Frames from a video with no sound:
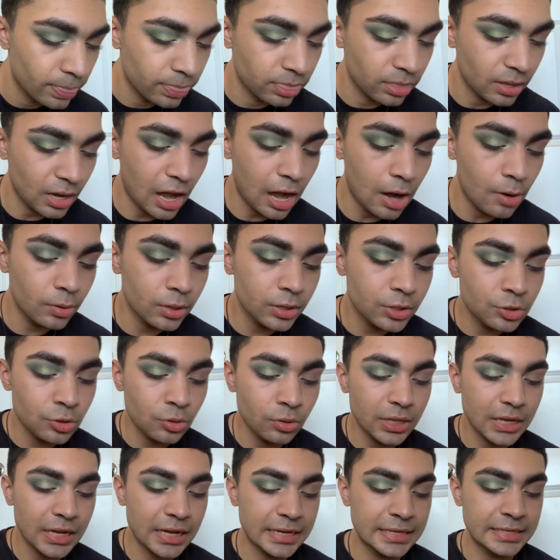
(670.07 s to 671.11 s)
I wanna do
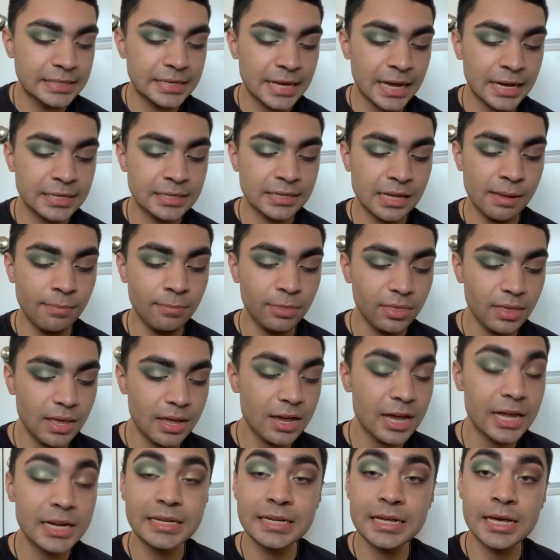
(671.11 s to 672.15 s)
the exact same thing
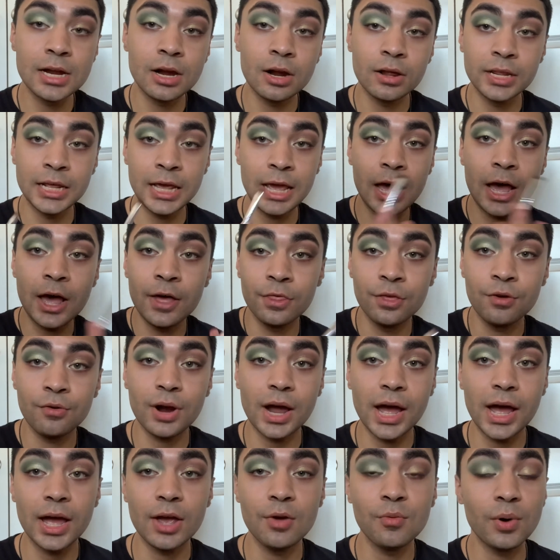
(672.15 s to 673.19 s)
I did on the other
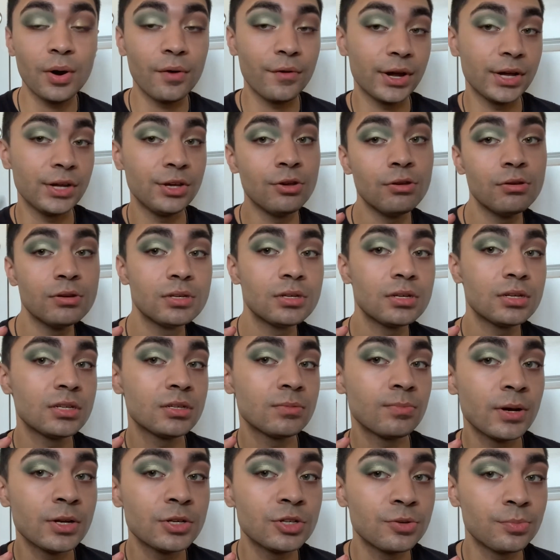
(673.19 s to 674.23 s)
eye where I used a
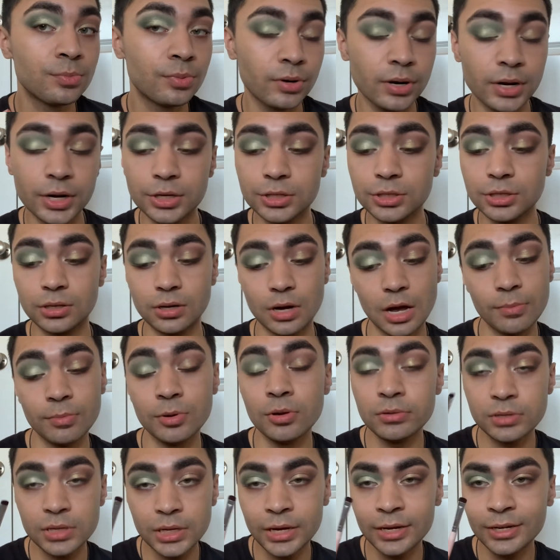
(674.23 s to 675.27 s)
smudger brush. I'm
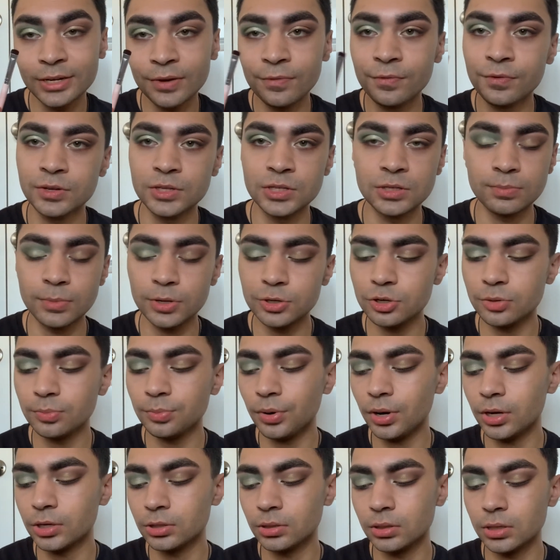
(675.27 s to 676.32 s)
using a different smudger
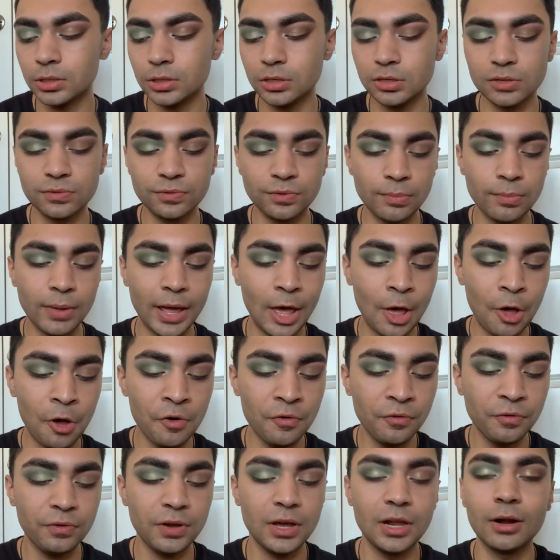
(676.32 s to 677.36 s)
brush. This is from
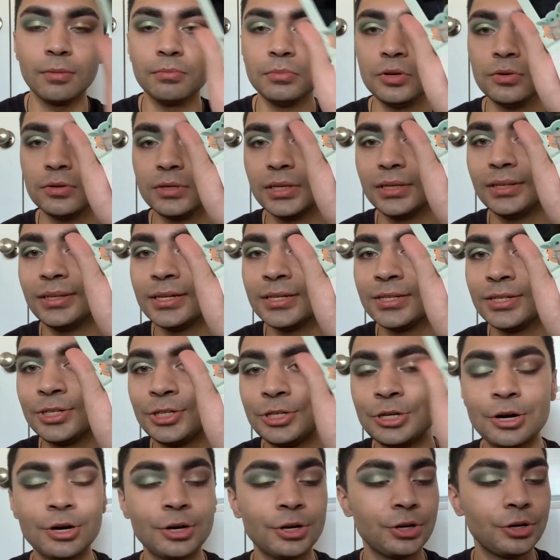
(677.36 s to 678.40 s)
e.l.f. and I'm using this
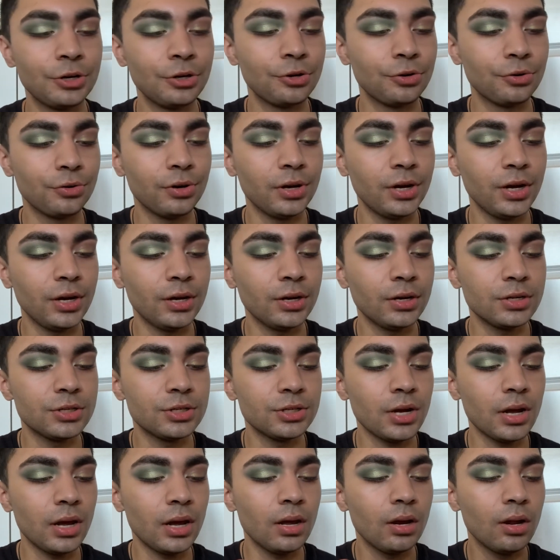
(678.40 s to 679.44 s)
dark green
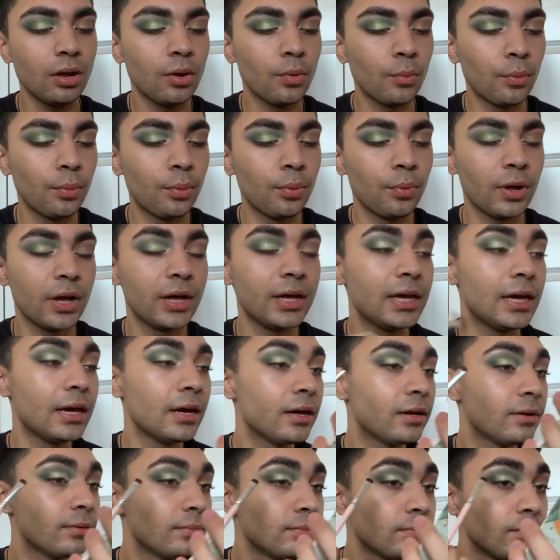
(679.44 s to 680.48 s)
shade
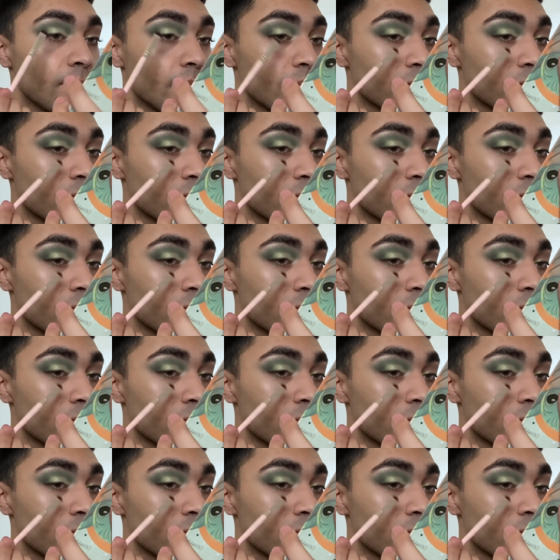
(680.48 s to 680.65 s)
again.